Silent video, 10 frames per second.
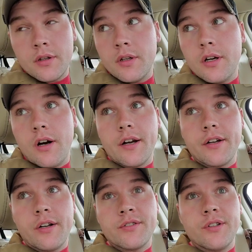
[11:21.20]
All right,
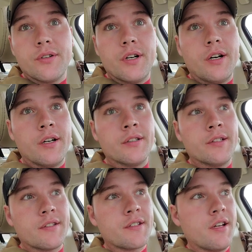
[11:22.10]
y'all, so
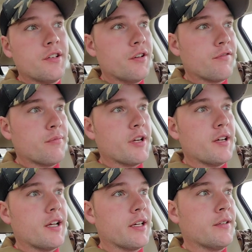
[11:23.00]
that's gonna do it for me
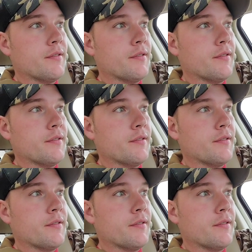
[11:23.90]
today.